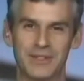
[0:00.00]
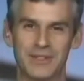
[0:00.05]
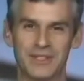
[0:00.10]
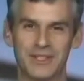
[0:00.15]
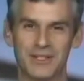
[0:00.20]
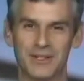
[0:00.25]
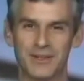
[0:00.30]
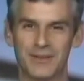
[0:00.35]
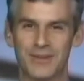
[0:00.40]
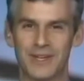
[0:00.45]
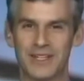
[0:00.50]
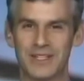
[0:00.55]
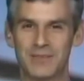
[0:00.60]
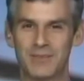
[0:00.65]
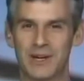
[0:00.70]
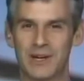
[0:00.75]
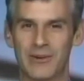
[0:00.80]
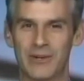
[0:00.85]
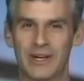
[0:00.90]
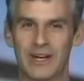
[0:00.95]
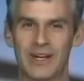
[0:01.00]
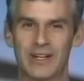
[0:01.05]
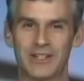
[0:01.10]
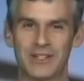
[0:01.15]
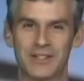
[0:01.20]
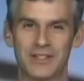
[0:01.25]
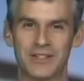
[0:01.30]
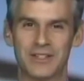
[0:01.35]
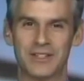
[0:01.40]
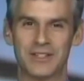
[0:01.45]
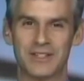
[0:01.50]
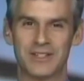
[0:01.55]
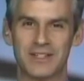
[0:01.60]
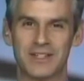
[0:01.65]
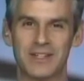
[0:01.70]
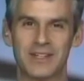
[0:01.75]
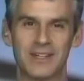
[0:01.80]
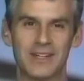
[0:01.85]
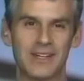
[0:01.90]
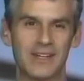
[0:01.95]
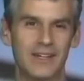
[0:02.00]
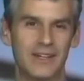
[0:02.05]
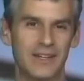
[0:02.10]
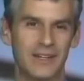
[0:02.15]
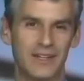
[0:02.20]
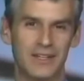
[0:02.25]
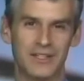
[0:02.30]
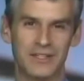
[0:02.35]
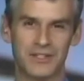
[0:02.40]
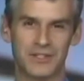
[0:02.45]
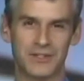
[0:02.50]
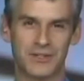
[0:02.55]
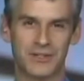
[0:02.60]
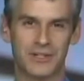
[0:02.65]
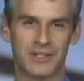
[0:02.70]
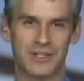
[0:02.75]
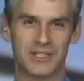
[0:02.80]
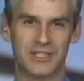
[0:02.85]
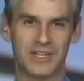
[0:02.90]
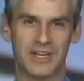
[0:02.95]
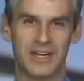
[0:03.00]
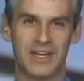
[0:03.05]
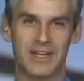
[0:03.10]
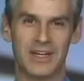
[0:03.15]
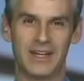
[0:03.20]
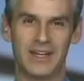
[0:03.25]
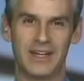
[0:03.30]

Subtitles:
So that's my reaction. This is a historic day,